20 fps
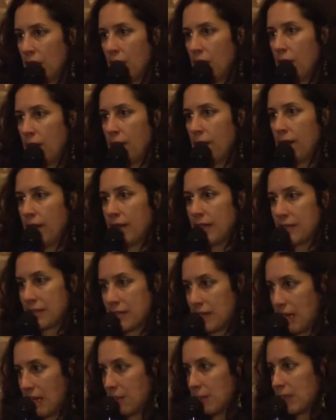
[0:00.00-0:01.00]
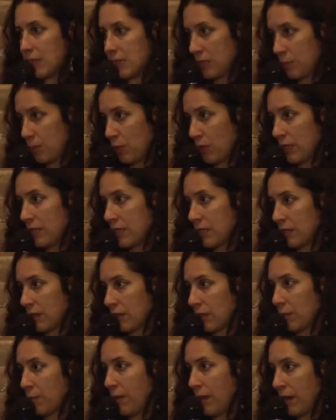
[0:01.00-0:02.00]
Islamist
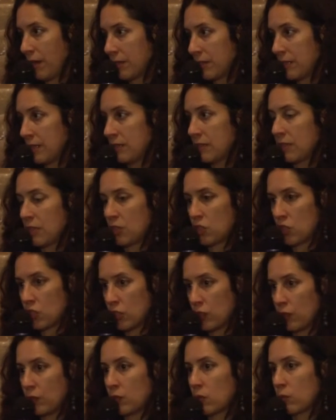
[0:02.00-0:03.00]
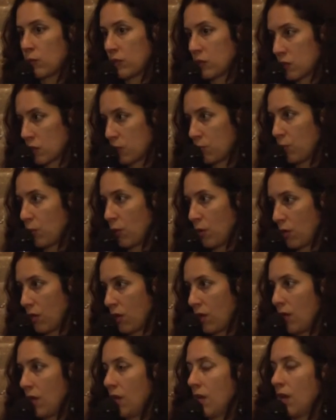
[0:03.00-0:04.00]
political parties and a shift towards
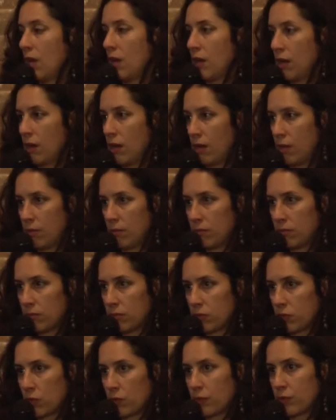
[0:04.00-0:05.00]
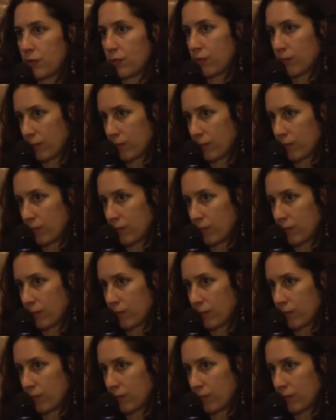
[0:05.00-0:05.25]
more sort of